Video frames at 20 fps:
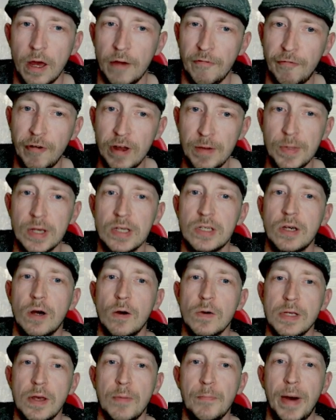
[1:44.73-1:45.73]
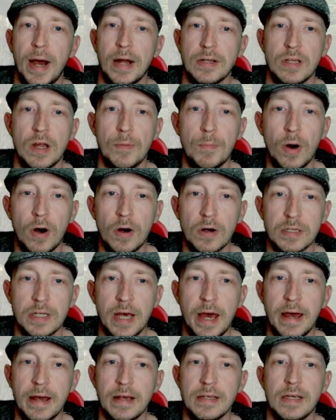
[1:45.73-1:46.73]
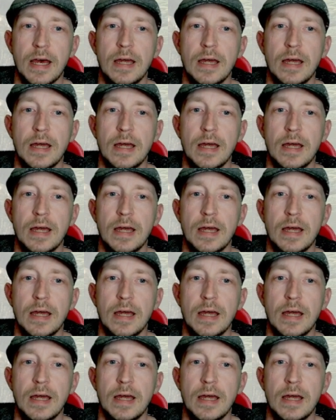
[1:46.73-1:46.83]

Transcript: 3 missiles impact on a marked hex,